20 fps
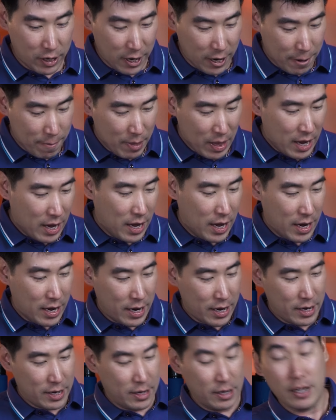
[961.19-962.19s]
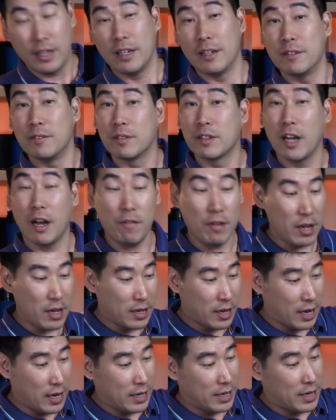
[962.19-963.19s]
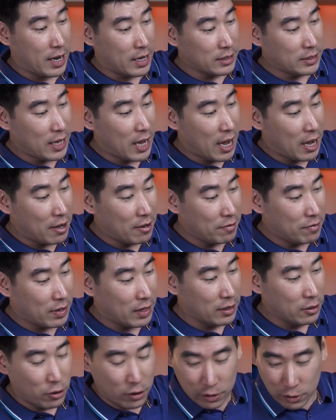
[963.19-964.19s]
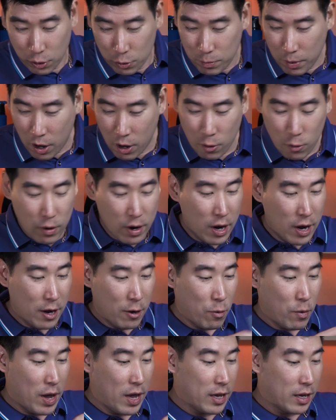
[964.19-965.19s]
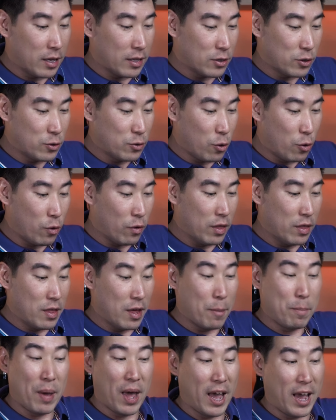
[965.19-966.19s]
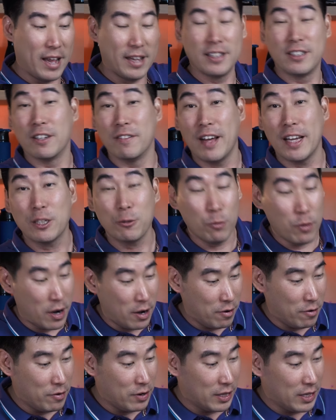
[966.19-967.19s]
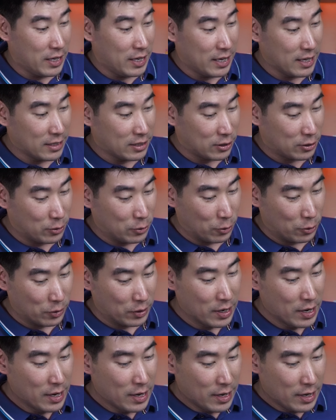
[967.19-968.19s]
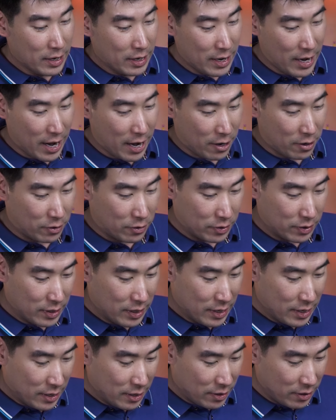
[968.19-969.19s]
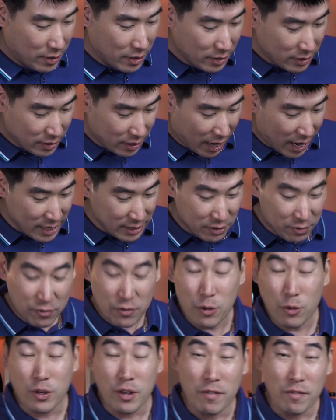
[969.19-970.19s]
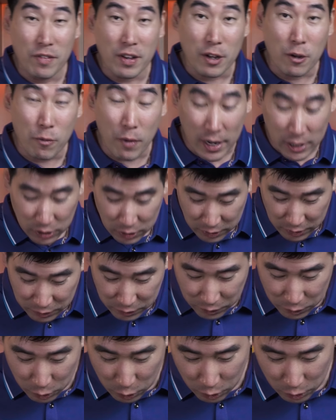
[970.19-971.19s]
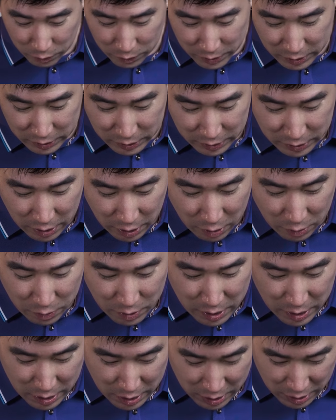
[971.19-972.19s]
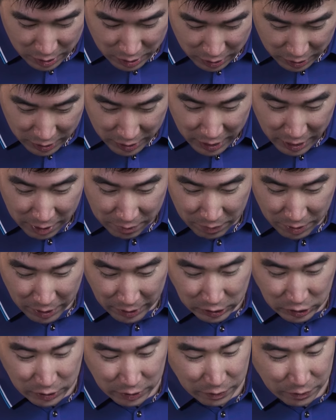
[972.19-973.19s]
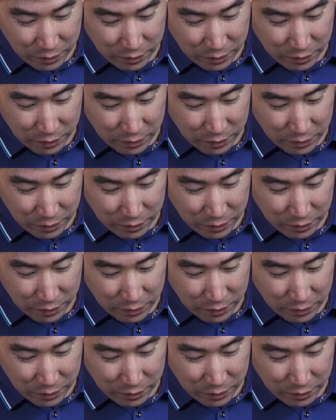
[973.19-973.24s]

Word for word: here, cover, it does have a little loophole where you can store the pen, so that's where it really is stored. Now this has a few configurations for this, so you can either actually